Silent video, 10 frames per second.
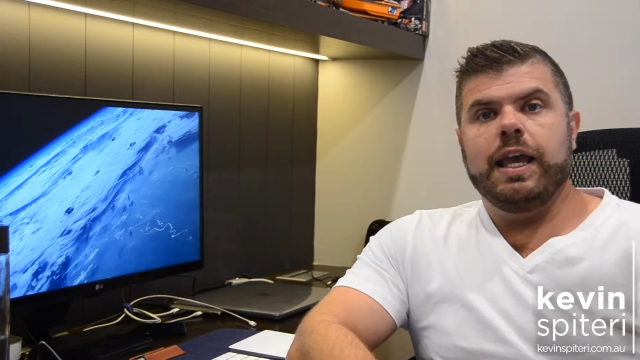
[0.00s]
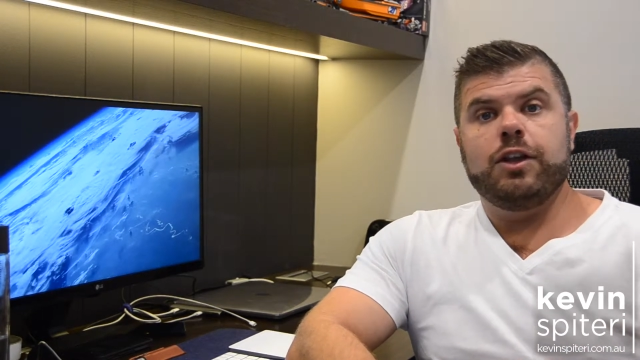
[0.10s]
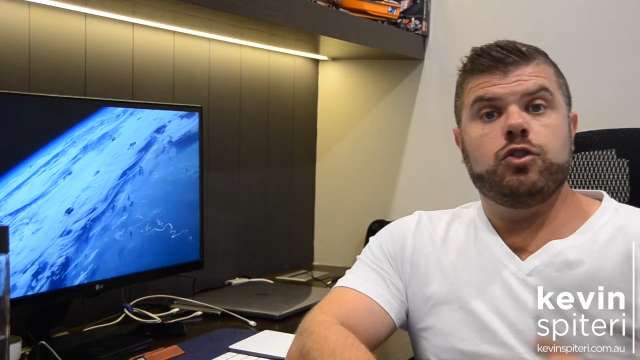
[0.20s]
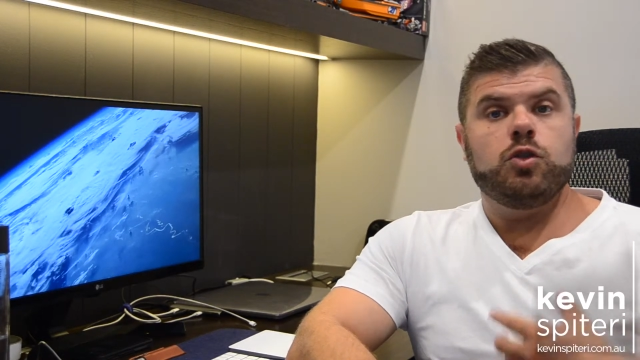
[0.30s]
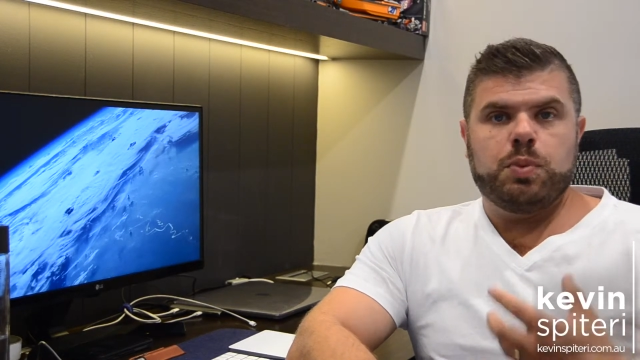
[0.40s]

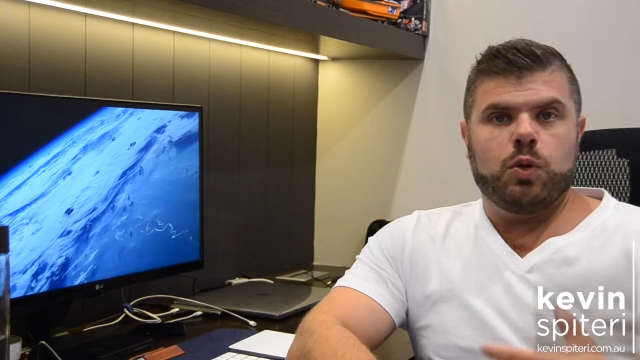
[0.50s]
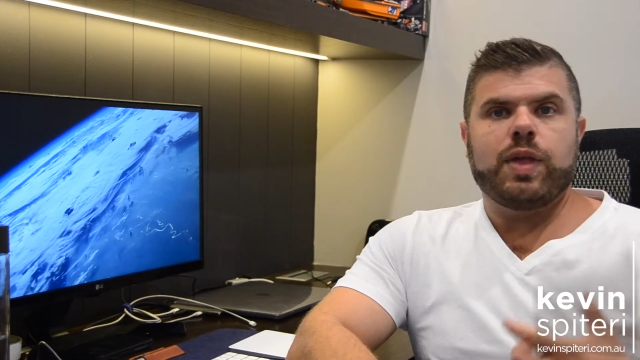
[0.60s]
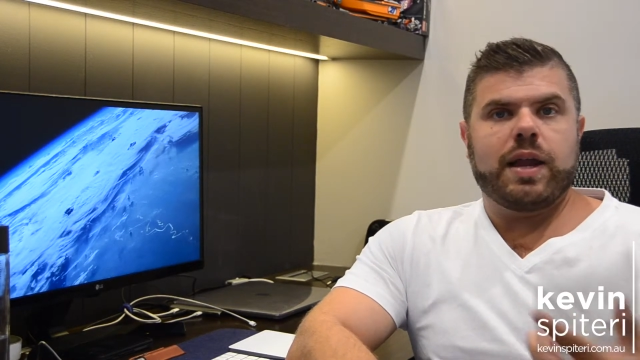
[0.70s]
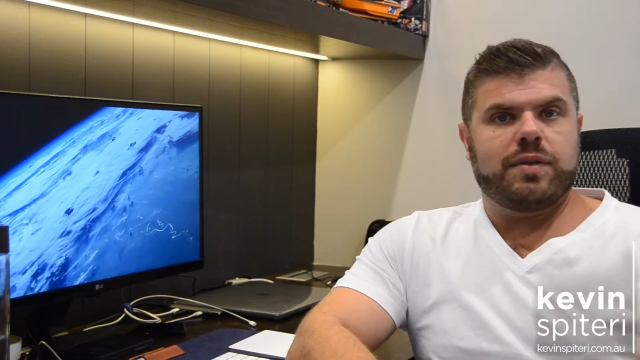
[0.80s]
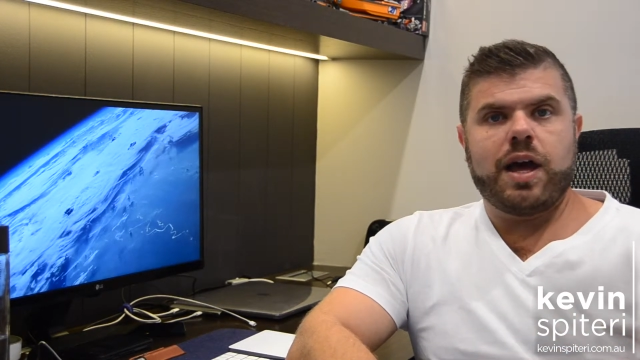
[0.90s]
is you build
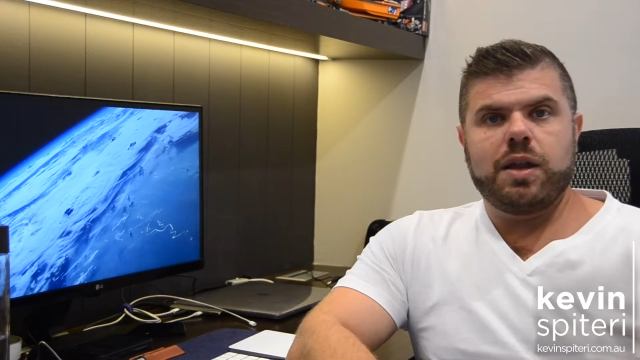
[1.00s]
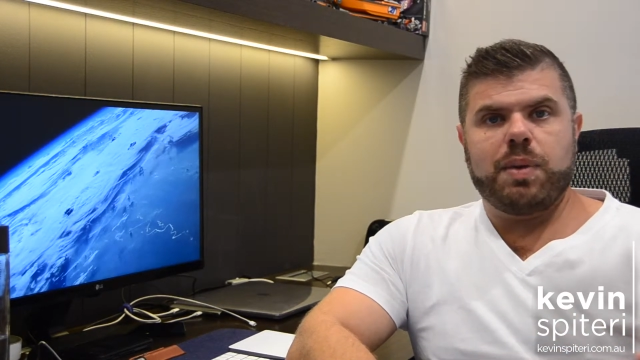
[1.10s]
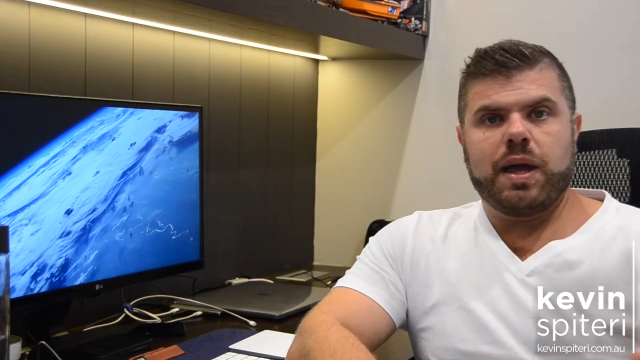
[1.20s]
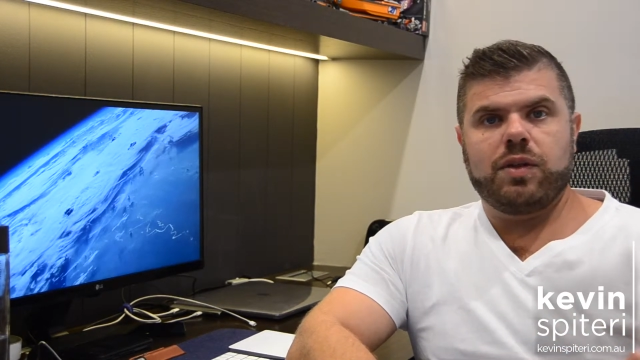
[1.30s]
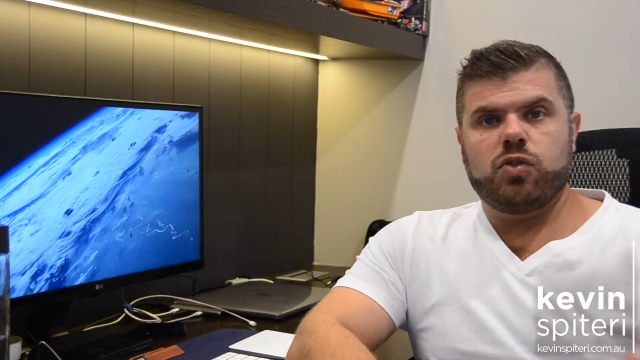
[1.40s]
that
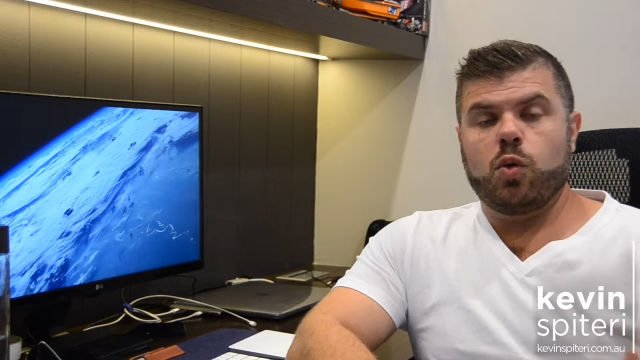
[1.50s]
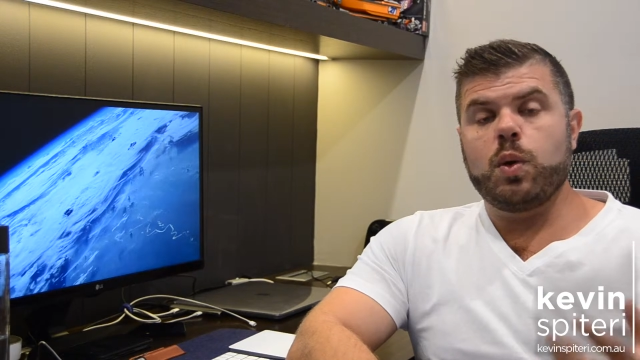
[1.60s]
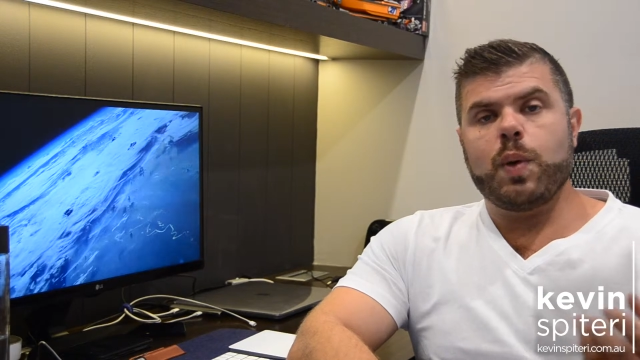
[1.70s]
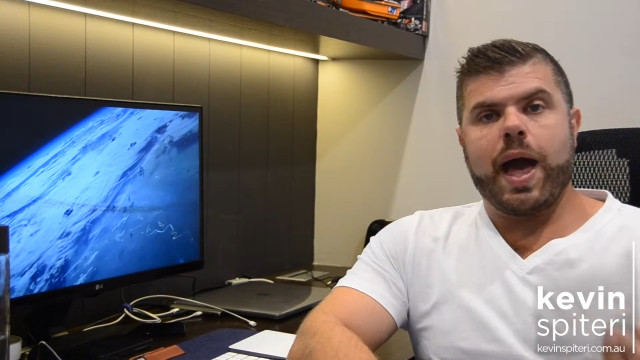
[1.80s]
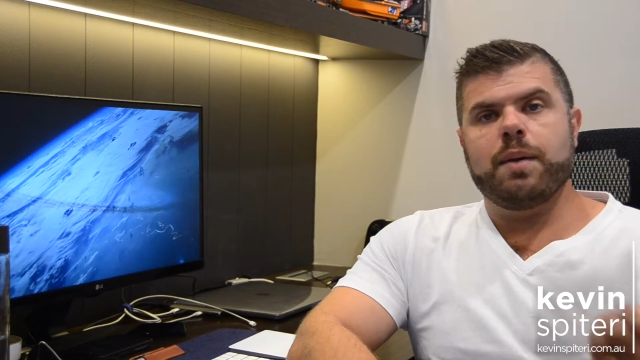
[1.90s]
database. So we
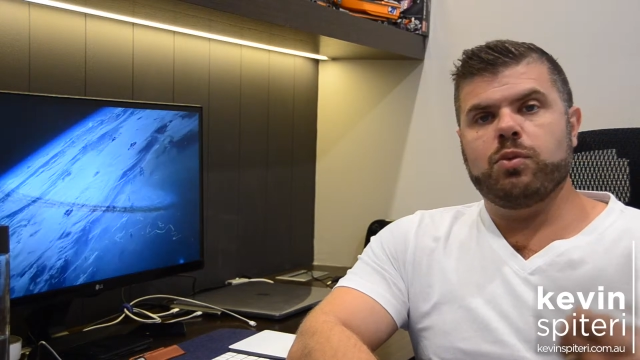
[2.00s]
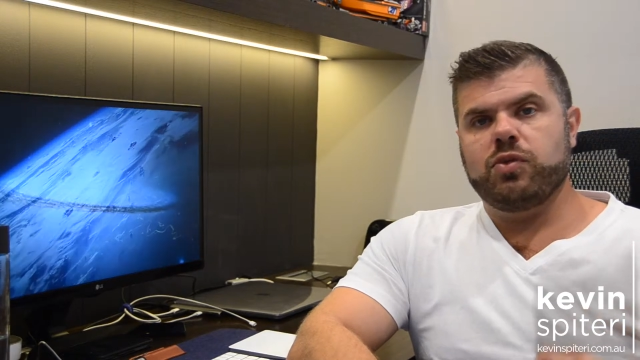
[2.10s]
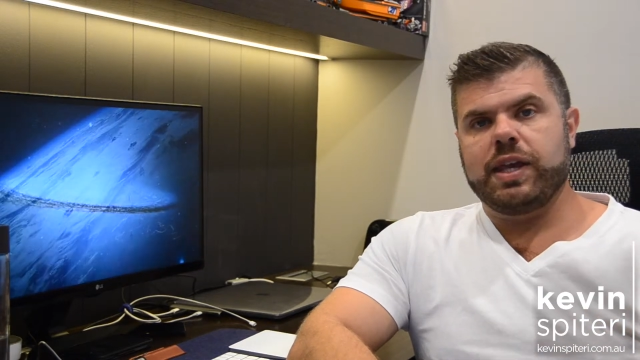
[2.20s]
were able to